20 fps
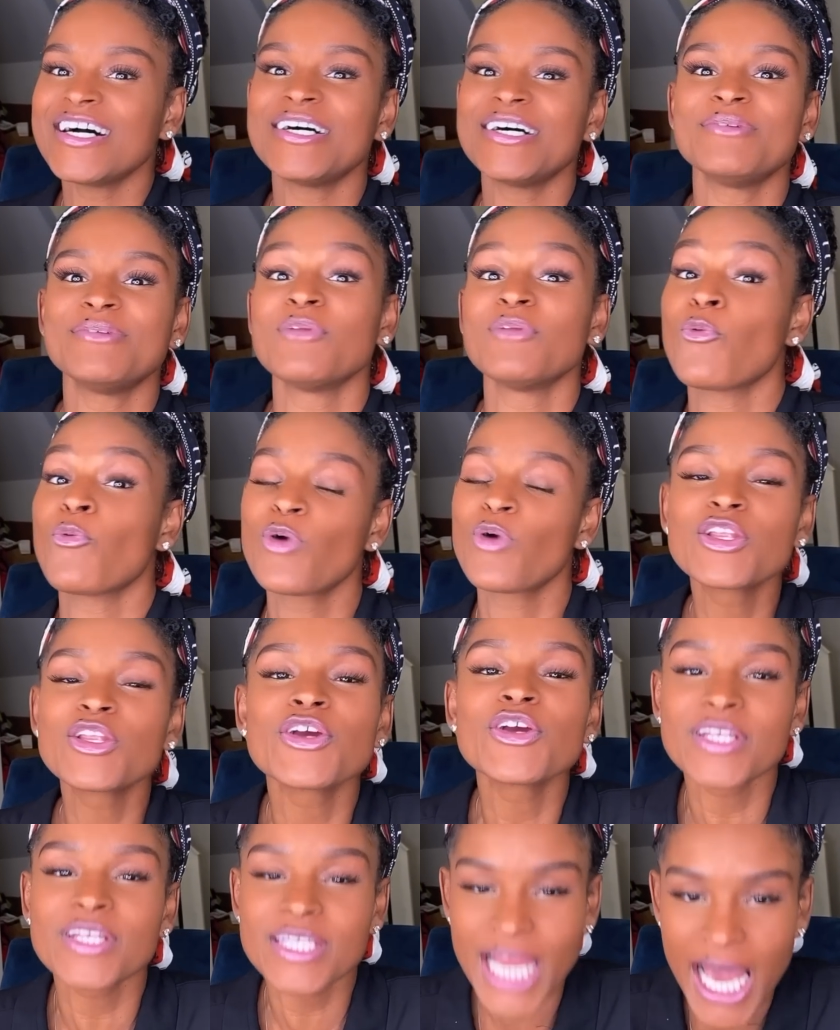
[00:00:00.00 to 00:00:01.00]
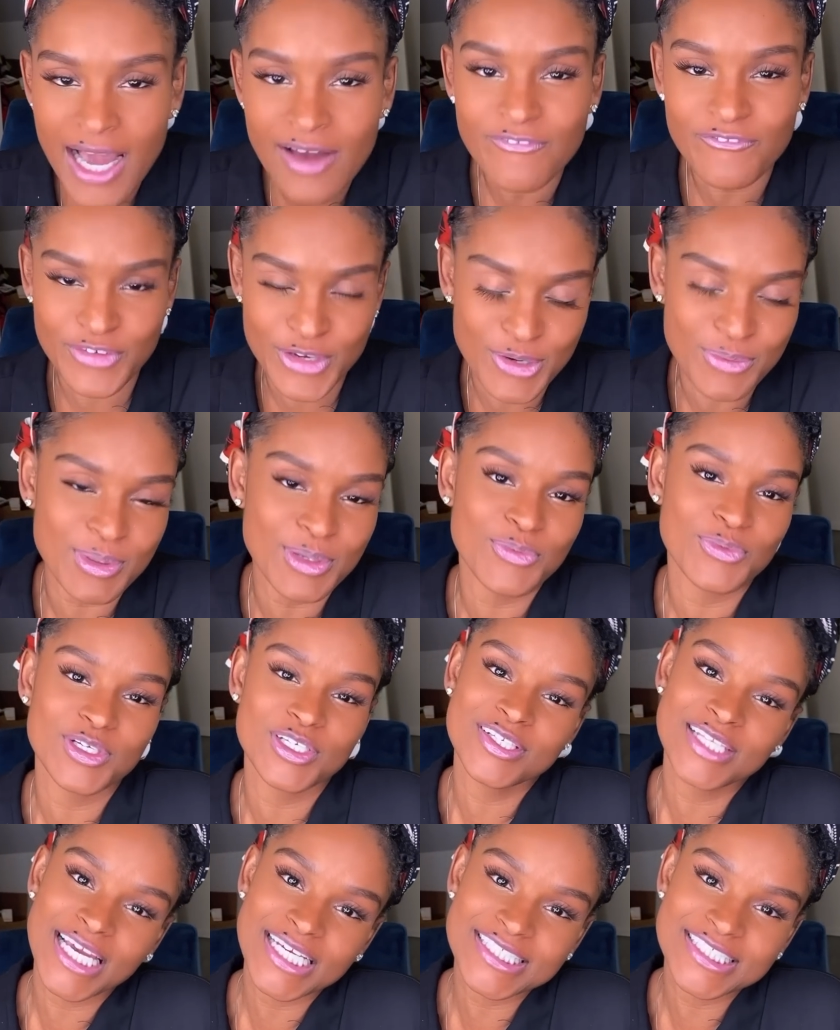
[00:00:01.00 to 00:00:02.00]
um, when you're not filming, what
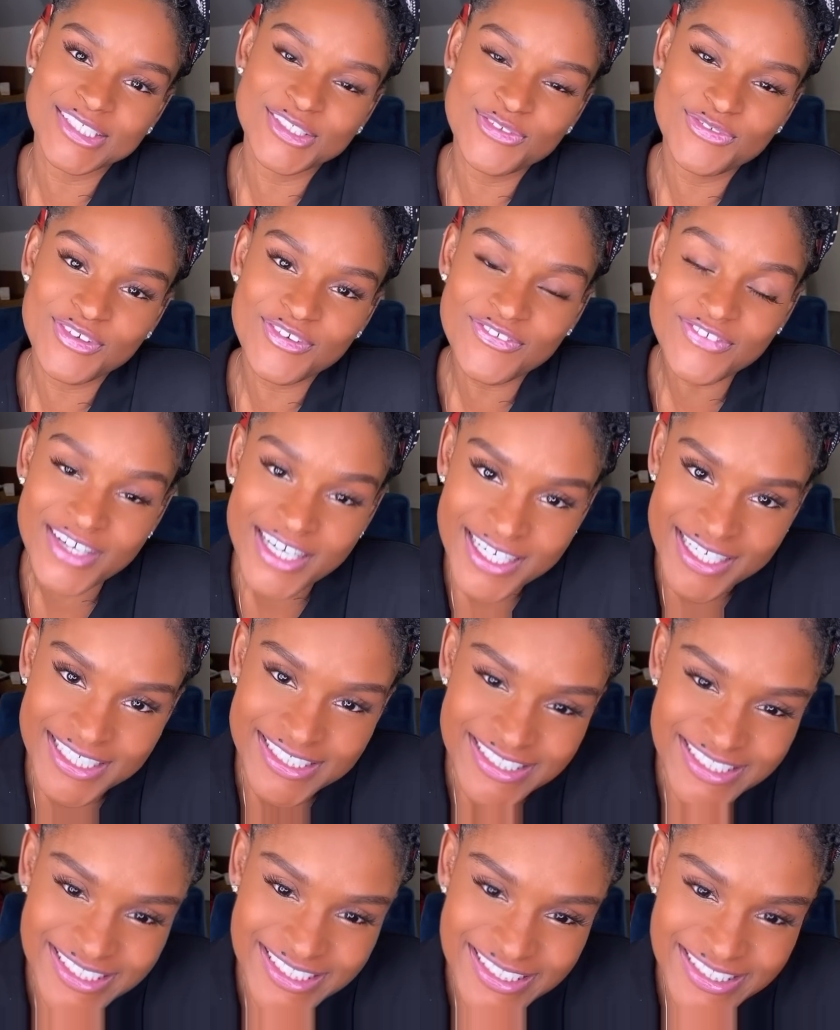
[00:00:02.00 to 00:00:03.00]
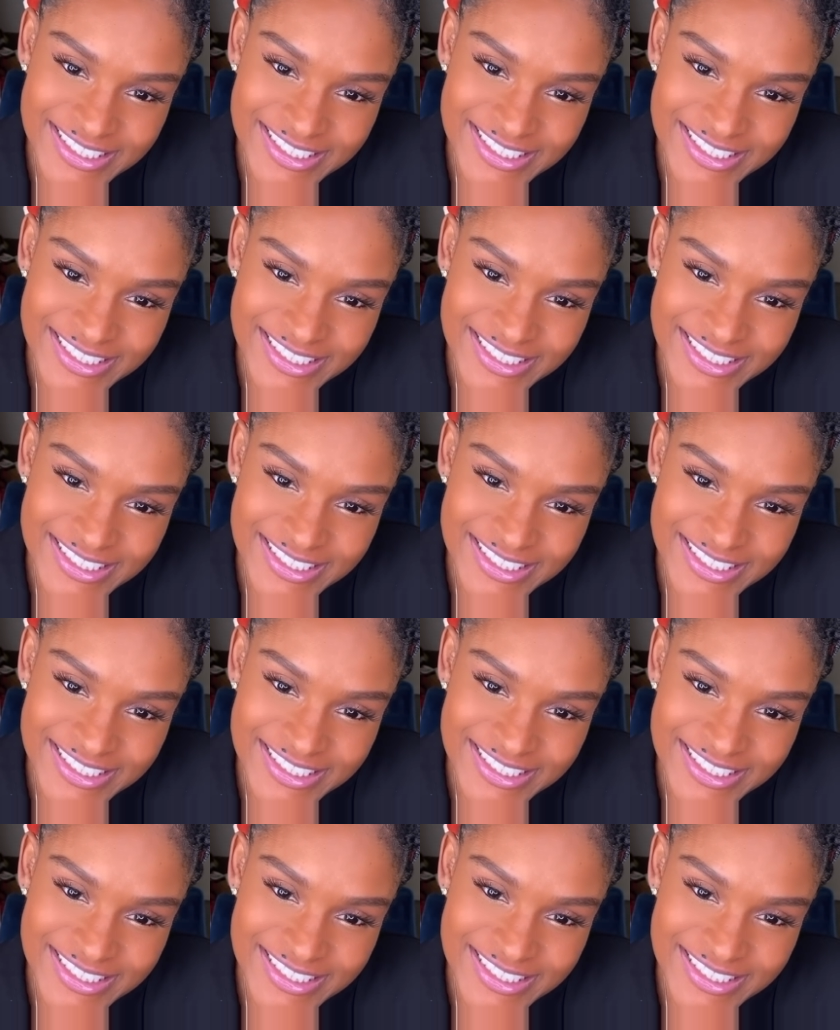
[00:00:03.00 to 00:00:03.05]
do you like to do for fun? I, uh, am